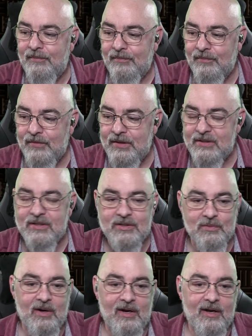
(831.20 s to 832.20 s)
This is
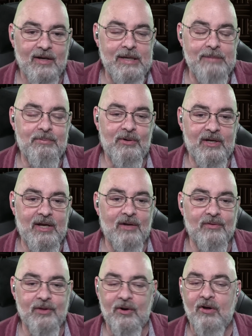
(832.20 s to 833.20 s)
why I keep pointing
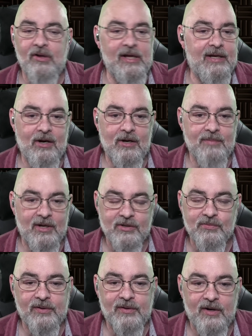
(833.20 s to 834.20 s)
out that all I care about is
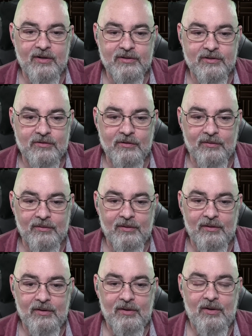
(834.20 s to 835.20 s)
whether or not it's true.
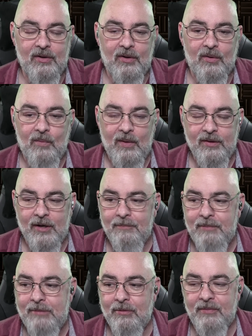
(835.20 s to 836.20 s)
Whether or not
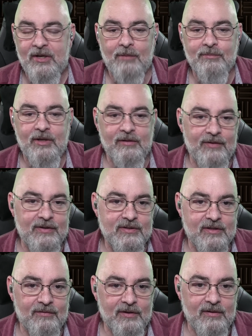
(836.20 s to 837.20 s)
people become convinced
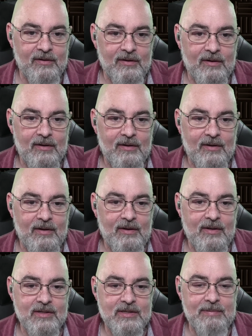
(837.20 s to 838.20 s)
of it
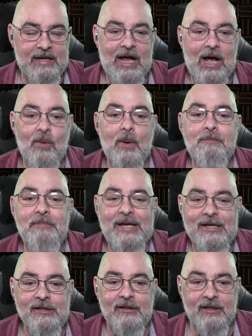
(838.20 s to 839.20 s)
is about how
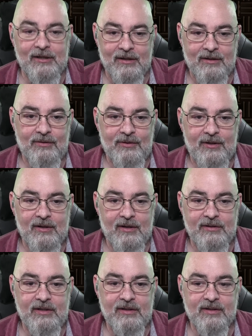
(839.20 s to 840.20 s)
appealing the
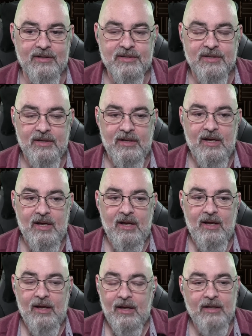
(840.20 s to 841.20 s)
idea is.
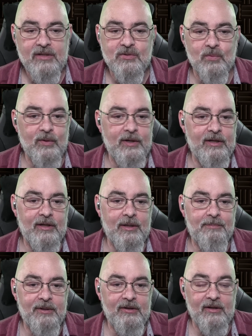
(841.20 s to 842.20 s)
It's really
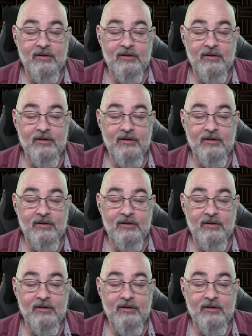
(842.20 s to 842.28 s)
appealing.